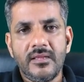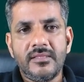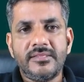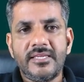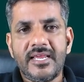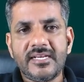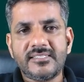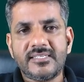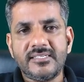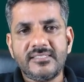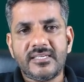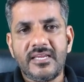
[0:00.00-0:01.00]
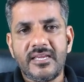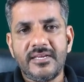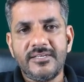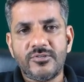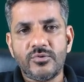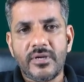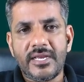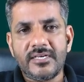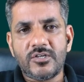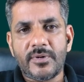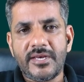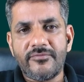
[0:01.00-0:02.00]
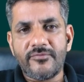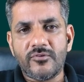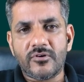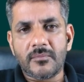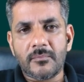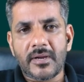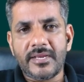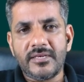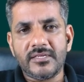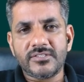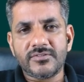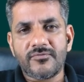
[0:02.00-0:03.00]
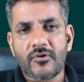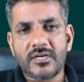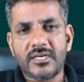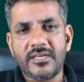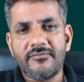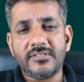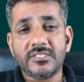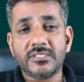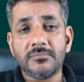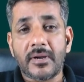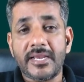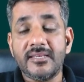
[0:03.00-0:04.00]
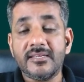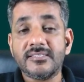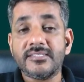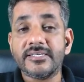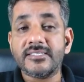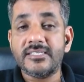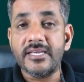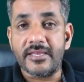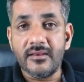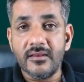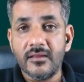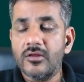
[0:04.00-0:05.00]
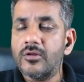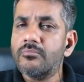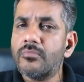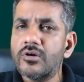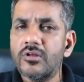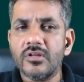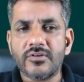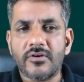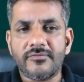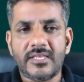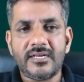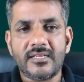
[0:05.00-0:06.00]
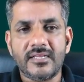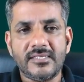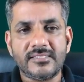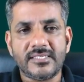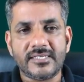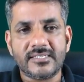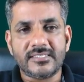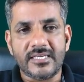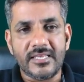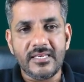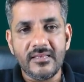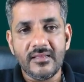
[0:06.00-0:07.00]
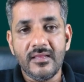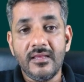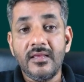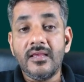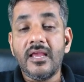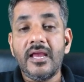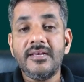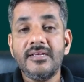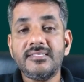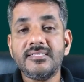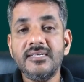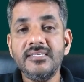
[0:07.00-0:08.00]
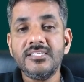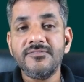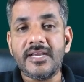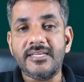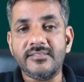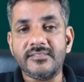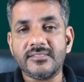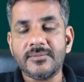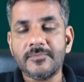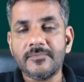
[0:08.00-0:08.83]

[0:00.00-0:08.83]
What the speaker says: The next is 3 into 8, 24 minus 40, which is minus 16. Modulus of that is 16 and it satisfies.